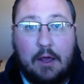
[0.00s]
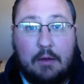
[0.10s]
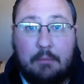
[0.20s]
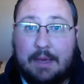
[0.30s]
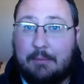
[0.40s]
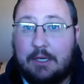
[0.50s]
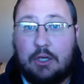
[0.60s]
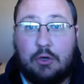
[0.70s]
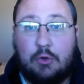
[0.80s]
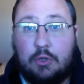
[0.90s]
Maybe
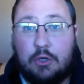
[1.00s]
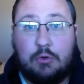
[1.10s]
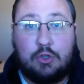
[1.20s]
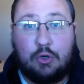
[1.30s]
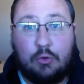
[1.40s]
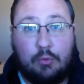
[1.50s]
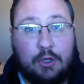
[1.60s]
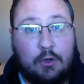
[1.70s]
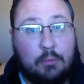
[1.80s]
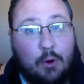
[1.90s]
you use your
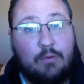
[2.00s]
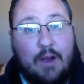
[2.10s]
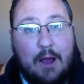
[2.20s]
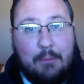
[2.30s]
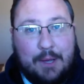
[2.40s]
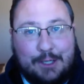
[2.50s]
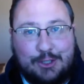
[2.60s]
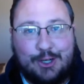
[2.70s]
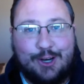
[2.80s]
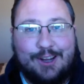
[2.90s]
real profile
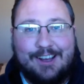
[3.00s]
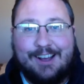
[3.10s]
picture